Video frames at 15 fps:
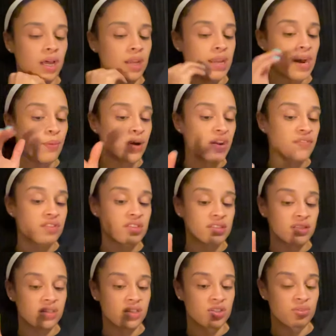now whatever
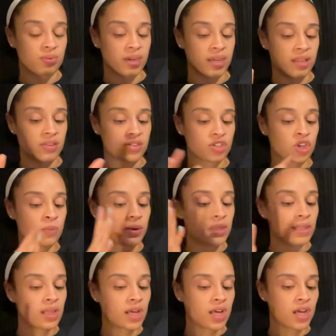this is, right? This could be
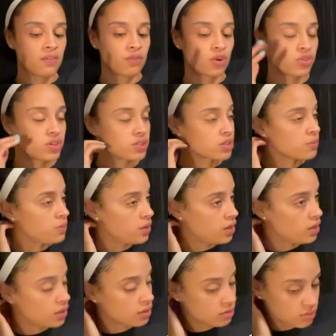love, or this could
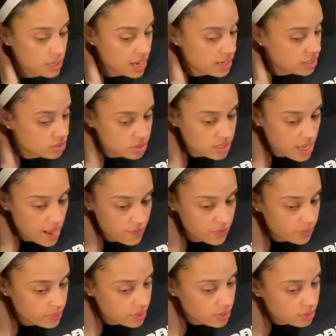be, and it doesn't have to
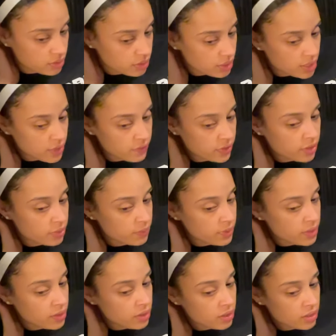be love. It could
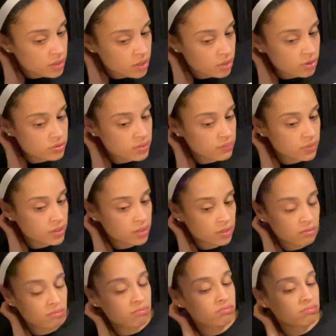be, you know,
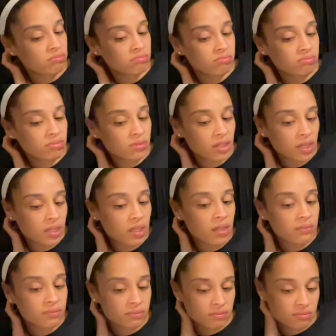something
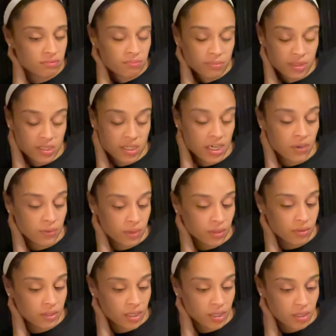
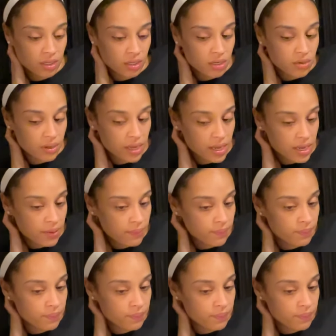material here. Okay.